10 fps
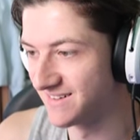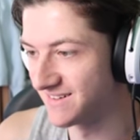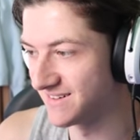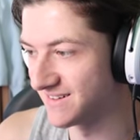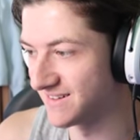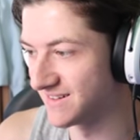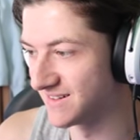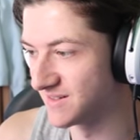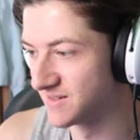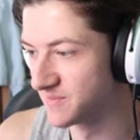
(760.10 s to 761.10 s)
Oh.
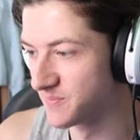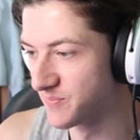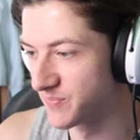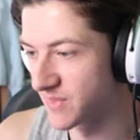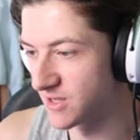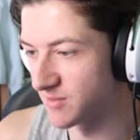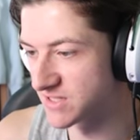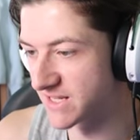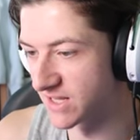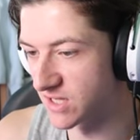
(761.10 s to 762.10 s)
I'm actually
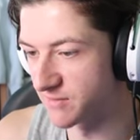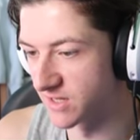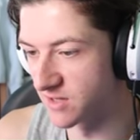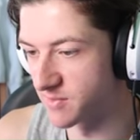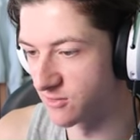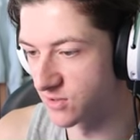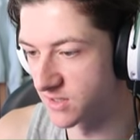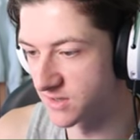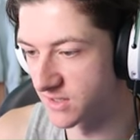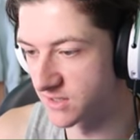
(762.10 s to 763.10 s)
getting covered out there by Rugani,
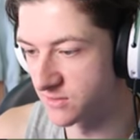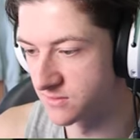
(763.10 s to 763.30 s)
thank you.